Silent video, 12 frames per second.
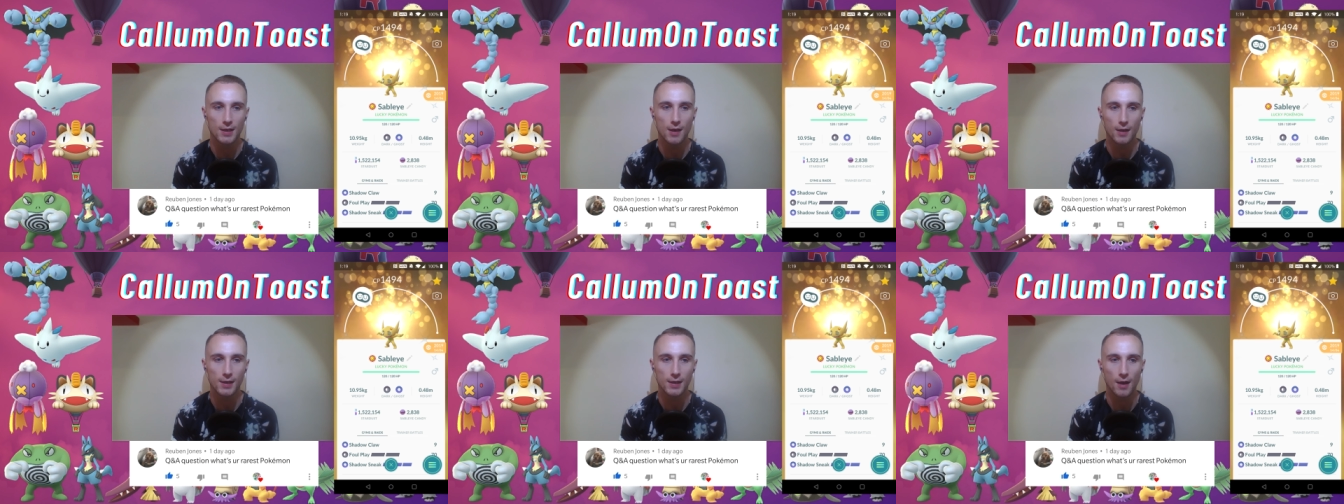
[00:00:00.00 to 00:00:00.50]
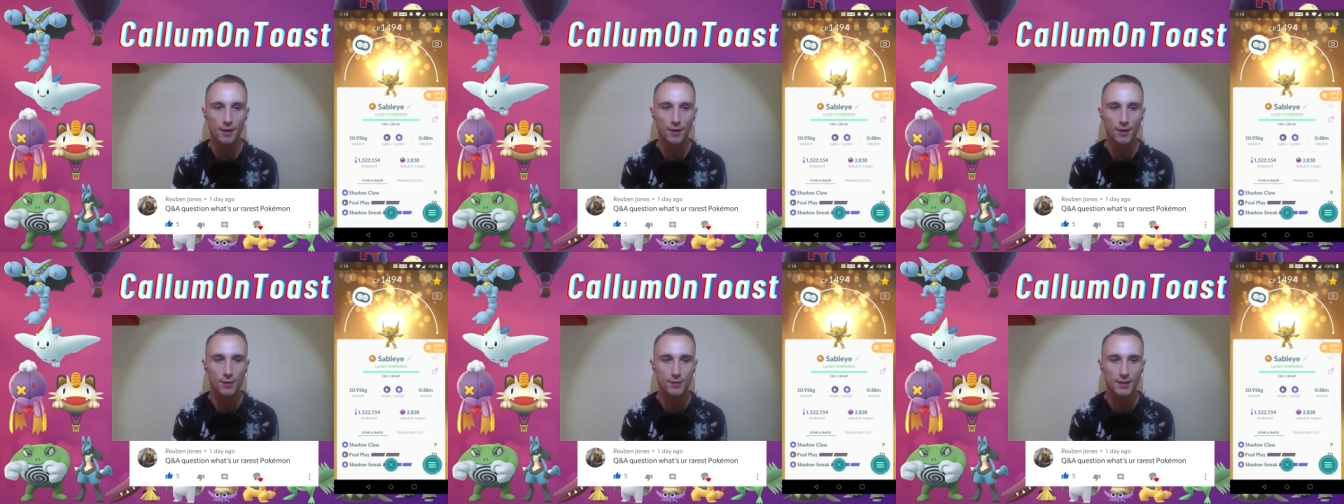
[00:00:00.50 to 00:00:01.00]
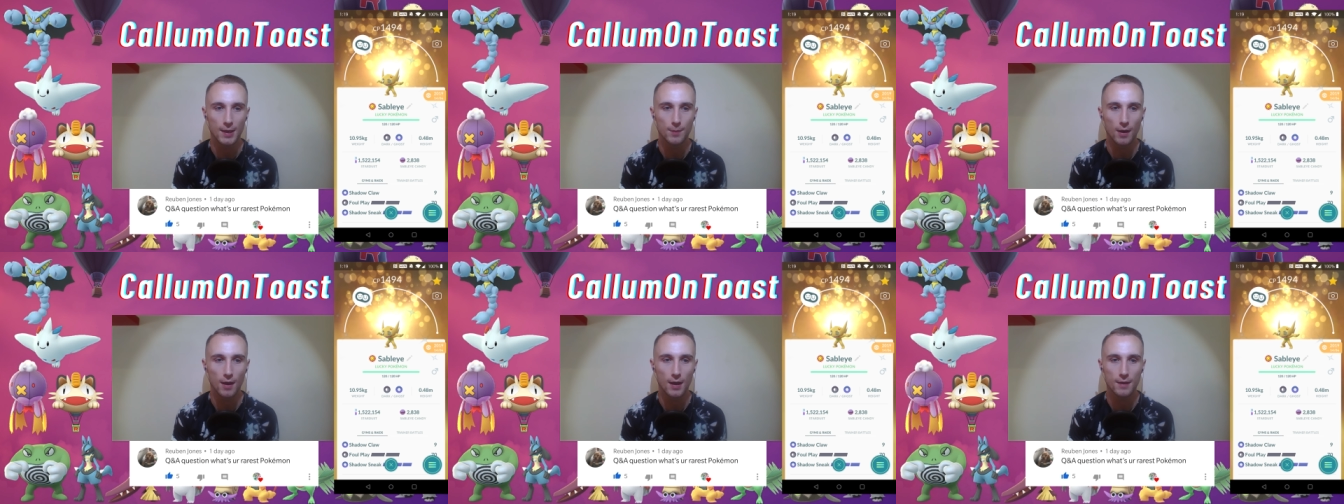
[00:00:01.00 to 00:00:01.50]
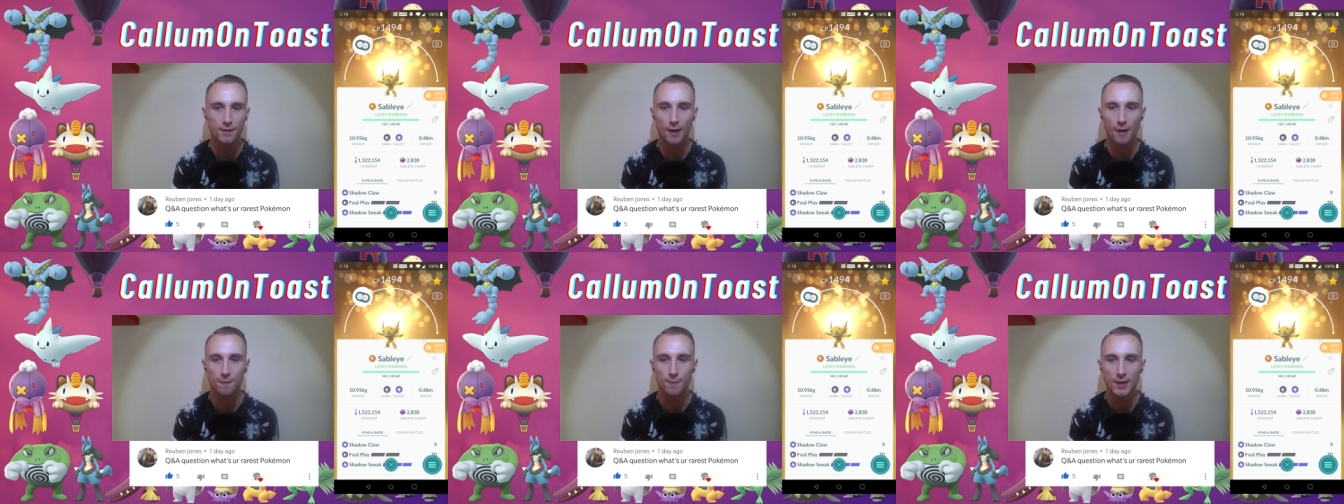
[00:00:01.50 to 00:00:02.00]
lucky Hundo Sableye that
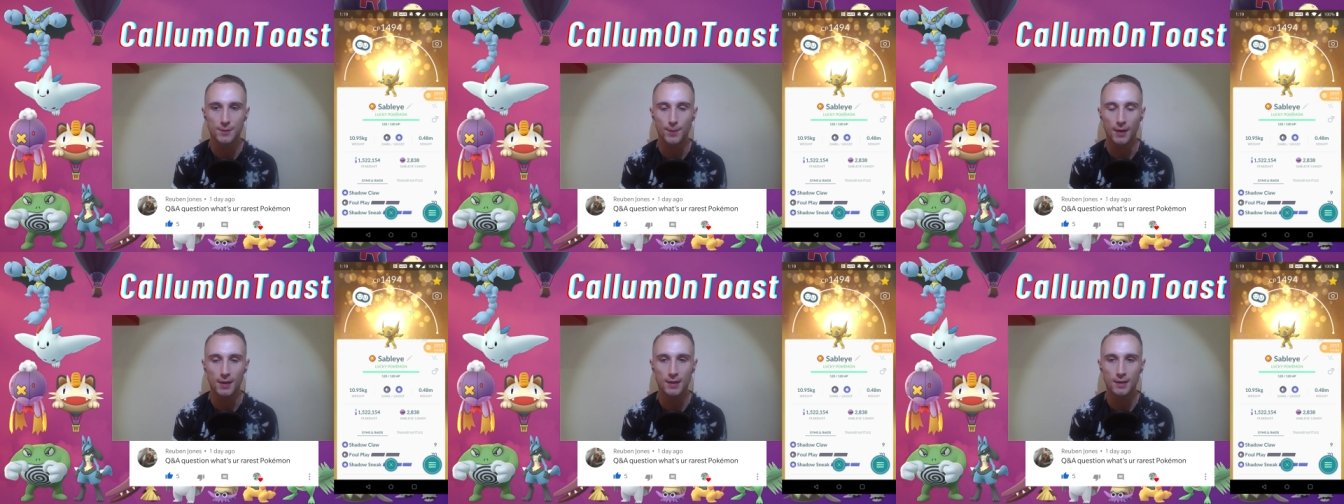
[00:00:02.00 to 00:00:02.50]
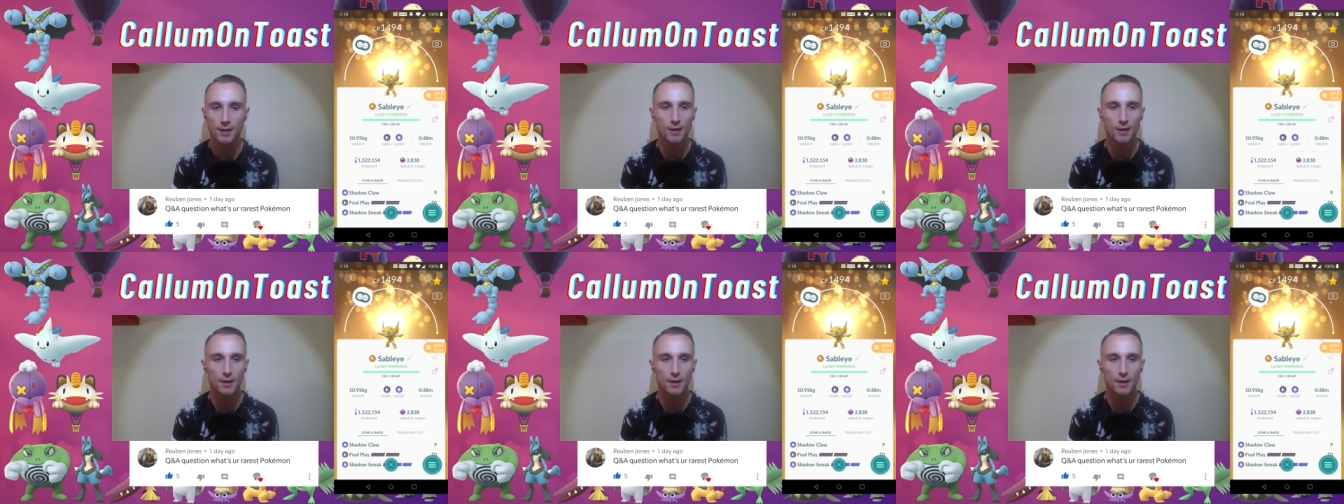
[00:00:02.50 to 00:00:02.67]
I've best buddied.